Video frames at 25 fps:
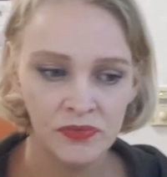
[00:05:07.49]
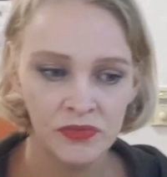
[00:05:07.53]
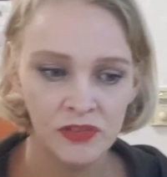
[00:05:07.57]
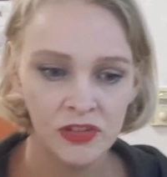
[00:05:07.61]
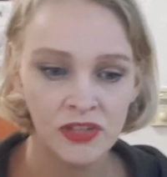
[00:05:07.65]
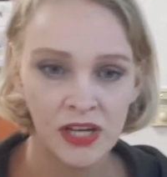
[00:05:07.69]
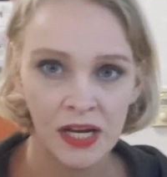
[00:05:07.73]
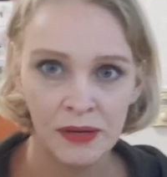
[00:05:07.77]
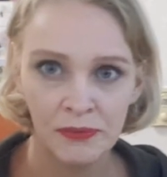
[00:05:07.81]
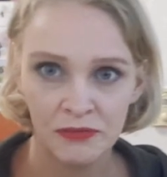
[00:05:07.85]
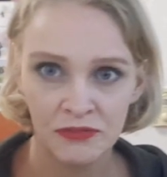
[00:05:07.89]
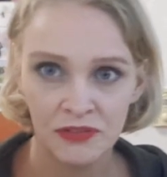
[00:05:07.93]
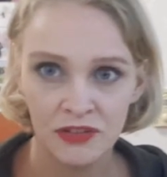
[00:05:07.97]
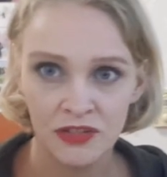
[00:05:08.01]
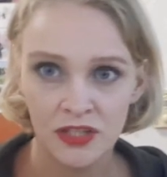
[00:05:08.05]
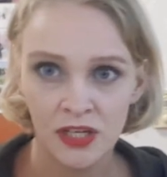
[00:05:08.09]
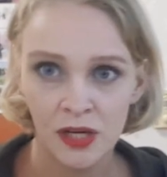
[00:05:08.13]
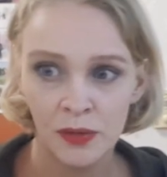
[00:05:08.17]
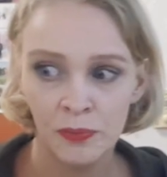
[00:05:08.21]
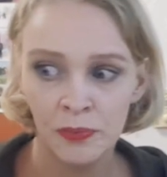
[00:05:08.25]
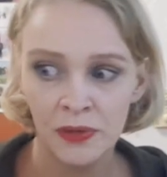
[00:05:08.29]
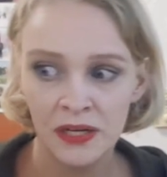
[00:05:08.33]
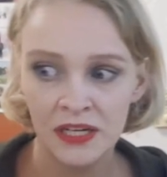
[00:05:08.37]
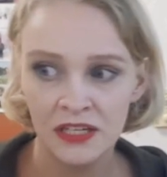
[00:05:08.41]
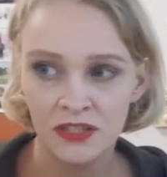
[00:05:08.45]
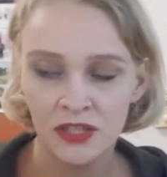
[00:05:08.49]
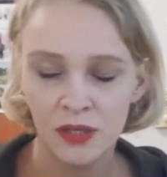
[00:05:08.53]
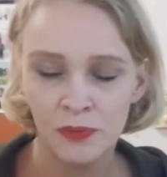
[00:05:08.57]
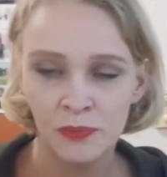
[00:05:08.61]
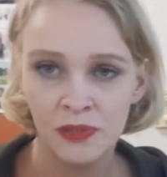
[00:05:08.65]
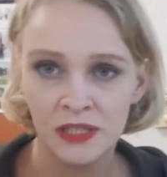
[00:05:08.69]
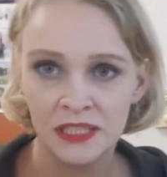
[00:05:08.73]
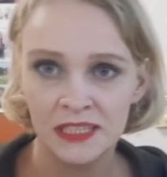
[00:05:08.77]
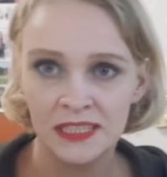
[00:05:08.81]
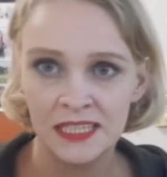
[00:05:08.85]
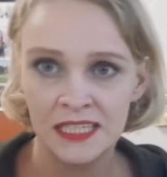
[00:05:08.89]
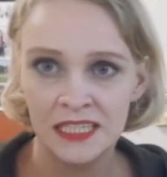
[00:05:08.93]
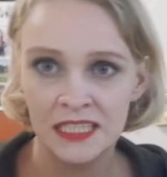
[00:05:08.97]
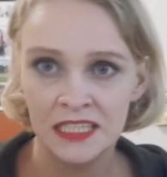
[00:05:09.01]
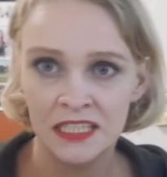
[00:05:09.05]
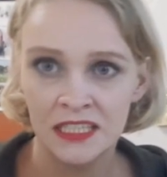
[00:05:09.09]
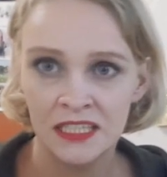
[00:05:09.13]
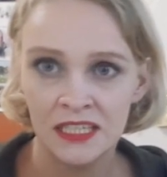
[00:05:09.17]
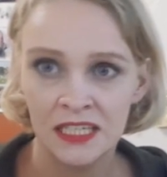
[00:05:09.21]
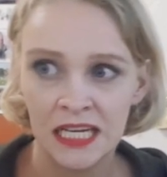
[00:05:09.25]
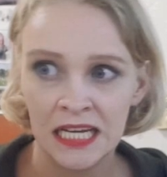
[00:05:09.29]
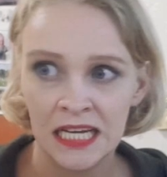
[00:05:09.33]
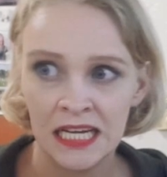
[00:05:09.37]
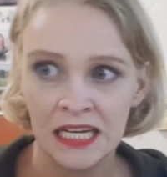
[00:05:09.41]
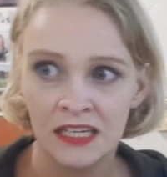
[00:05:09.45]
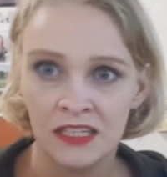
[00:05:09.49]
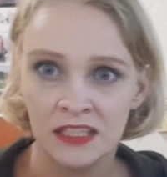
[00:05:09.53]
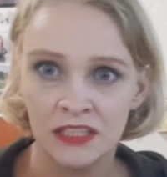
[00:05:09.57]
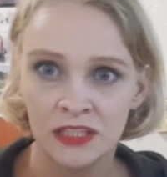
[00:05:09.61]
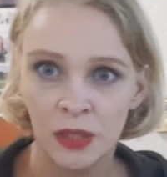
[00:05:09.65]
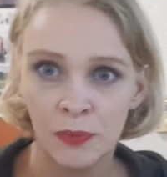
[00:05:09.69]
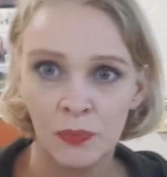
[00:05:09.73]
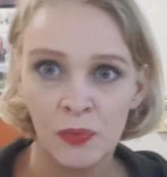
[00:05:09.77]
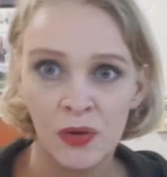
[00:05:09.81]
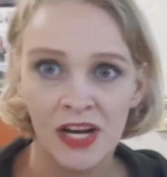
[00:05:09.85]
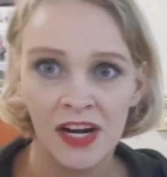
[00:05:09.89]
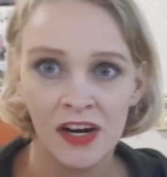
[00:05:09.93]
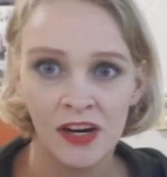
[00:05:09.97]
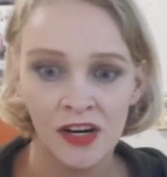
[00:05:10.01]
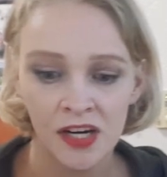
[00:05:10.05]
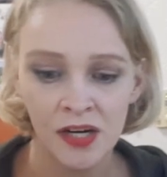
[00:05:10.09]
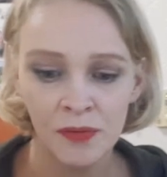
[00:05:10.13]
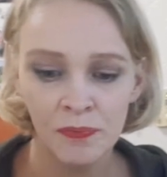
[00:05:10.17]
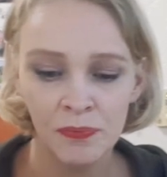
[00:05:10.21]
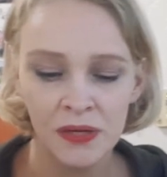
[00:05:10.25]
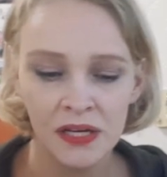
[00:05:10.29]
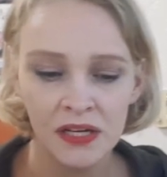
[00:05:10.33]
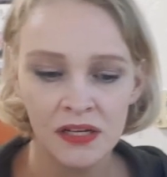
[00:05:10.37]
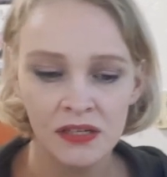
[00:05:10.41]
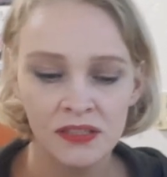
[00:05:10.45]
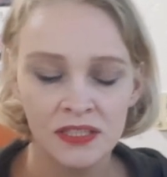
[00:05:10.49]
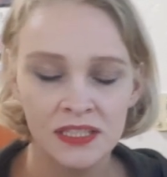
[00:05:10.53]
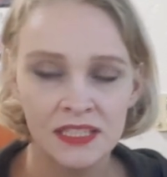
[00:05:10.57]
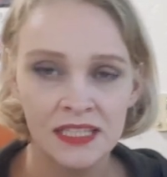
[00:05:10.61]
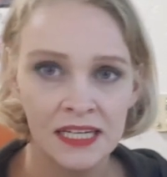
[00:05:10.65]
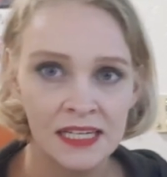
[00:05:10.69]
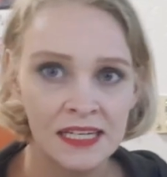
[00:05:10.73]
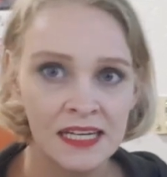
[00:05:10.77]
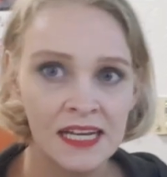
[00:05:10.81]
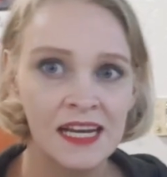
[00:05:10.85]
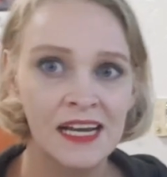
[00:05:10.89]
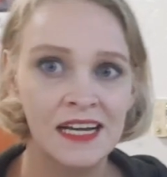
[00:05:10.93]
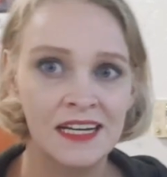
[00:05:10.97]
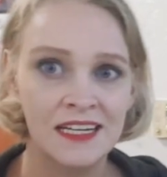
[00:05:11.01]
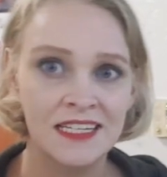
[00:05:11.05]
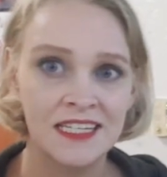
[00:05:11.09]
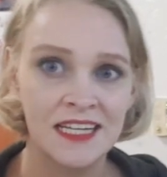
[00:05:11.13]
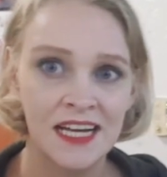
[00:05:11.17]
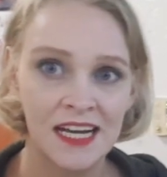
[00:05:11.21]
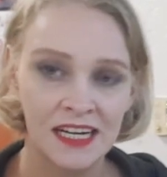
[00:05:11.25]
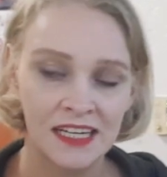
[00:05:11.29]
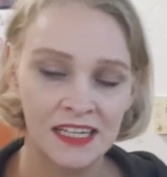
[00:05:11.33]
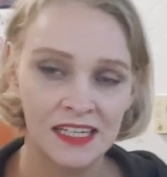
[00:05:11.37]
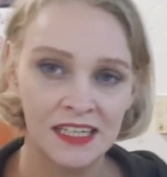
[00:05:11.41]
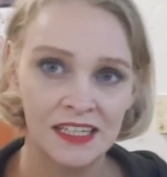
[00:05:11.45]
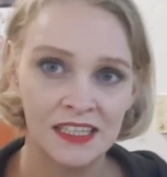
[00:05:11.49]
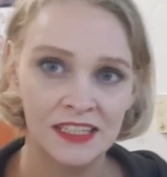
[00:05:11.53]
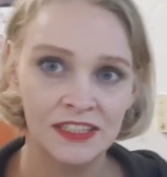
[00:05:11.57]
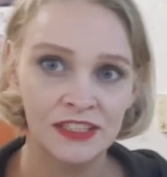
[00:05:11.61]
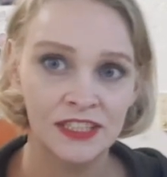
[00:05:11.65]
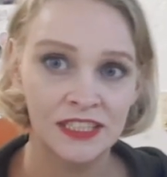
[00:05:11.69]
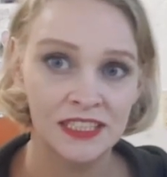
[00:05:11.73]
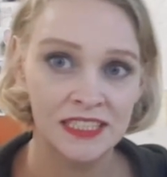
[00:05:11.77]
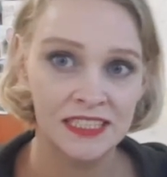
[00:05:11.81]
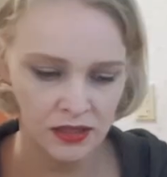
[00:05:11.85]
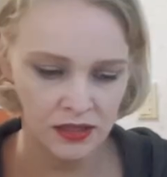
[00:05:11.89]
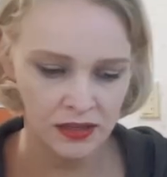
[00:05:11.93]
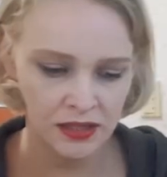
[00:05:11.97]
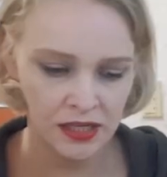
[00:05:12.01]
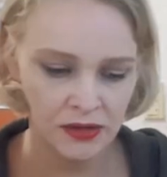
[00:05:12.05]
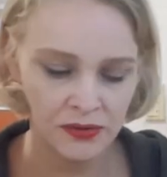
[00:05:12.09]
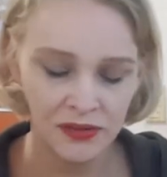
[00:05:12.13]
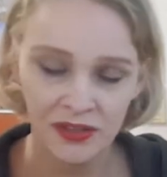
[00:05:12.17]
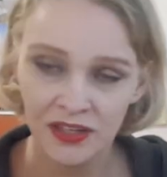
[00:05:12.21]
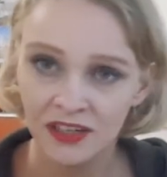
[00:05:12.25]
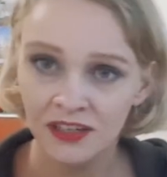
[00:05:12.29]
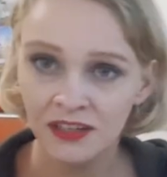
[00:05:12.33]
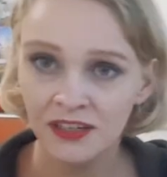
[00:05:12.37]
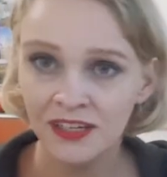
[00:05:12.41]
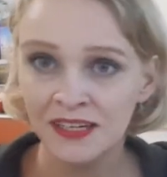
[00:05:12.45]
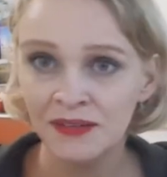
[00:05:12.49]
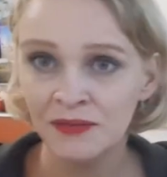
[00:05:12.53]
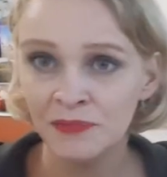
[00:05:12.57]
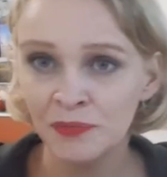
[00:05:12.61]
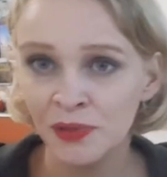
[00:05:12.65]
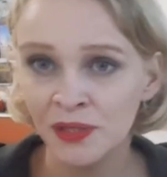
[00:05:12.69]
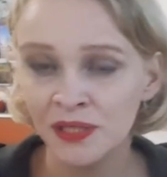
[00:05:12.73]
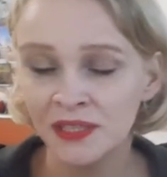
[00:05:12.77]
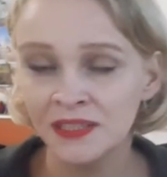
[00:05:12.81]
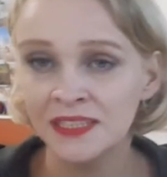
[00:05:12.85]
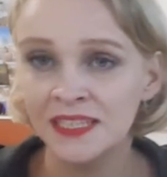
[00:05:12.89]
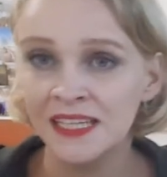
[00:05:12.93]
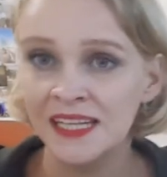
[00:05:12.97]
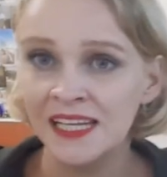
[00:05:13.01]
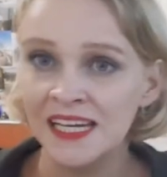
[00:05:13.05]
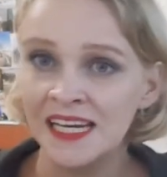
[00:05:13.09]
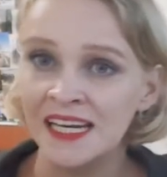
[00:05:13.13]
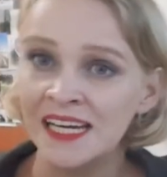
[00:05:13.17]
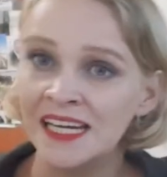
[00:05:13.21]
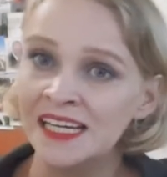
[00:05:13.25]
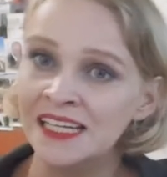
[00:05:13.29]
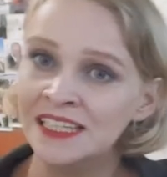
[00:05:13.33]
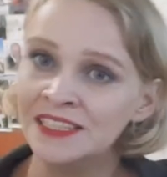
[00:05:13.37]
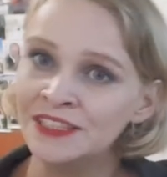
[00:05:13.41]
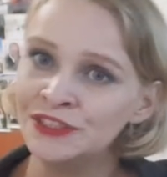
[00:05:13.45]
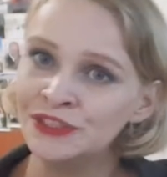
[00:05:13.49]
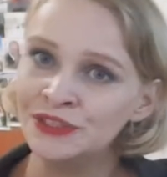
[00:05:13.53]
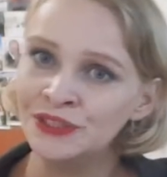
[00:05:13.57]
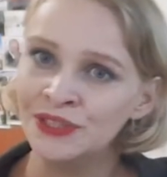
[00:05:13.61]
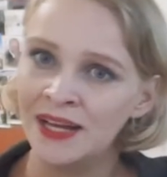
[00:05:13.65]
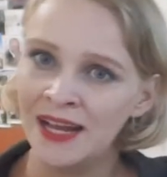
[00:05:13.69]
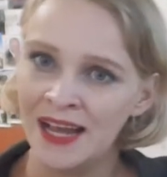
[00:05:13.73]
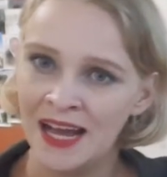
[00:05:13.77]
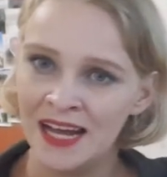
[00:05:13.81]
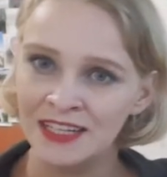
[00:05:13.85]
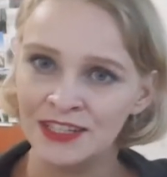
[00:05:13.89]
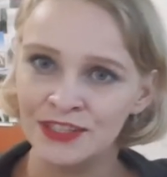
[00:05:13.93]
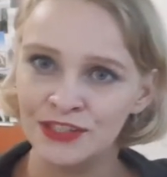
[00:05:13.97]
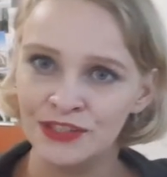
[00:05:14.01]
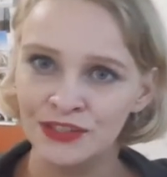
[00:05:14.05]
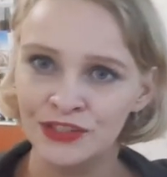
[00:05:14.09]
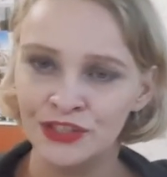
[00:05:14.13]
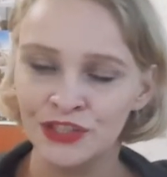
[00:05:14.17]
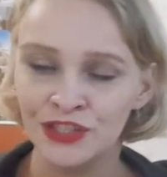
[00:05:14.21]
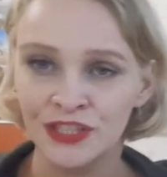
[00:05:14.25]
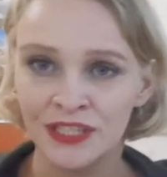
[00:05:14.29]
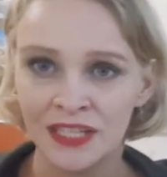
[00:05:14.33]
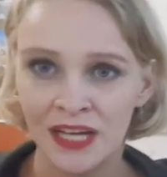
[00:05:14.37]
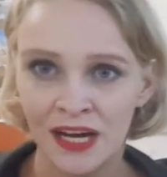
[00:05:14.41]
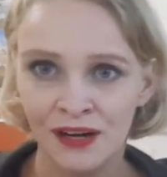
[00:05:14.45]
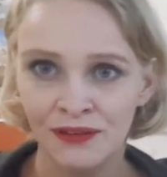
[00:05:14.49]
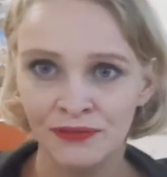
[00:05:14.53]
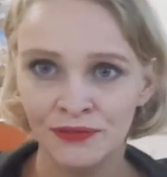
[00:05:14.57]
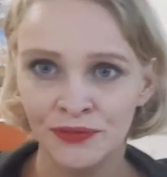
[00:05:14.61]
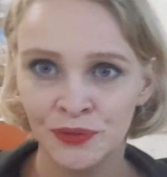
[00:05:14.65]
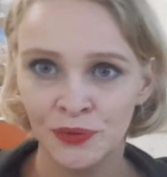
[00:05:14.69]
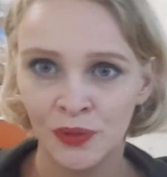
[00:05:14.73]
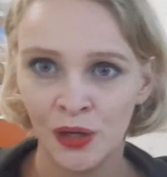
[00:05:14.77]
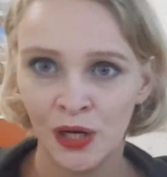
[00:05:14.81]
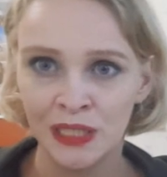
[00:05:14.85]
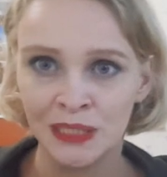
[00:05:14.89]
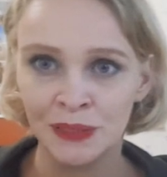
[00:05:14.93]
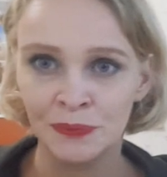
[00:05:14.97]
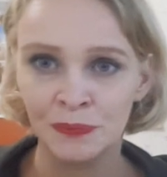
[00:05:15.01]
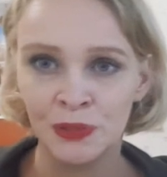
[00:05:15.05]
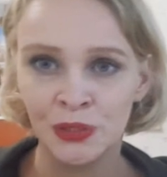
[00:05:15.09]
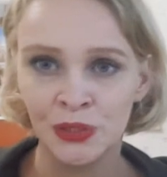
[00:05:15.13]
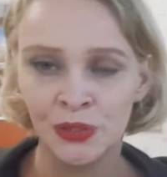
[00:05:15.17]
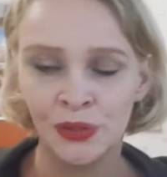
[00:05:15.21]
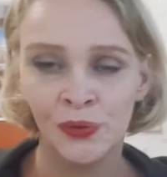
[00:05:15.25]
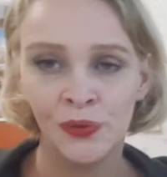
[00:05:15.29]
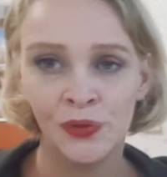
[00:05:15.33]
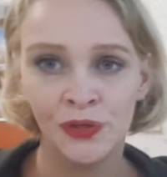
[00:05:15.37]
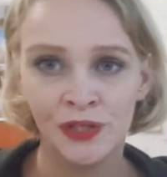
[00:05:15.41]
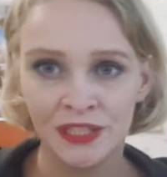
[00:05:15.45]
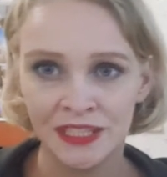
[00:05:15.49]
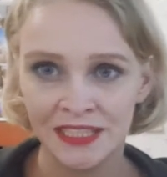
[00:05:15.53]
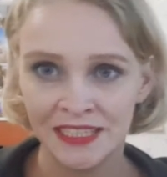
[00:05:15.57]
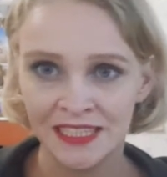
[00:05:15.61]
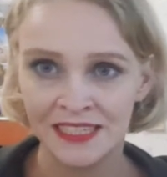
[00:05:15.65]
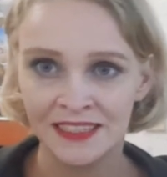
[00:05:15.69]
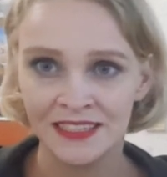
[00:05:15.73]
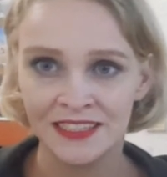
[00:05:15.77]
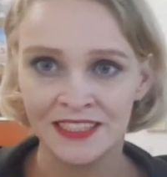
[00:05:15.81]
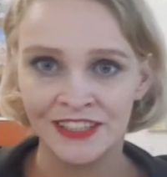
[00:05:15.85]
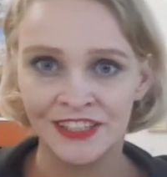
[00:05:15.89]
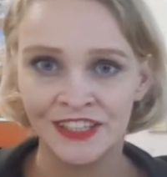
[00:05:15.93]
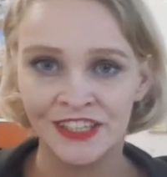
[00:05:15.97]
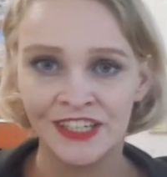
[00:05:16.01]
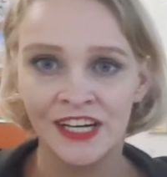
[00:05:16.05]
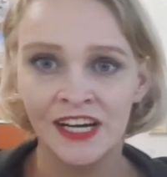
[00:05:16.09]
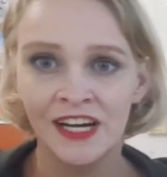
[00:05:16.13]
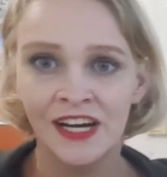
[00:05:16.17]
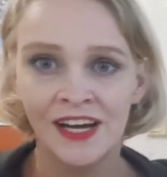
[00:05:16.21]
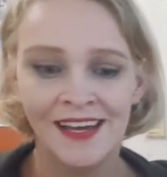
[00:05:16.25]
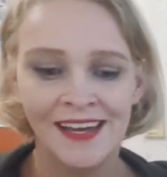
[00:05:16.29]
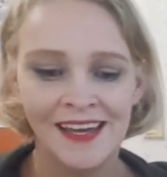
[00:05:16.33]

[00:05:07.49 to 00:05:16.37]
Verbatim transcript: the time of the subway the subway station and the subway card because then they can check this now another important thing is to get yourself to a hospital or a center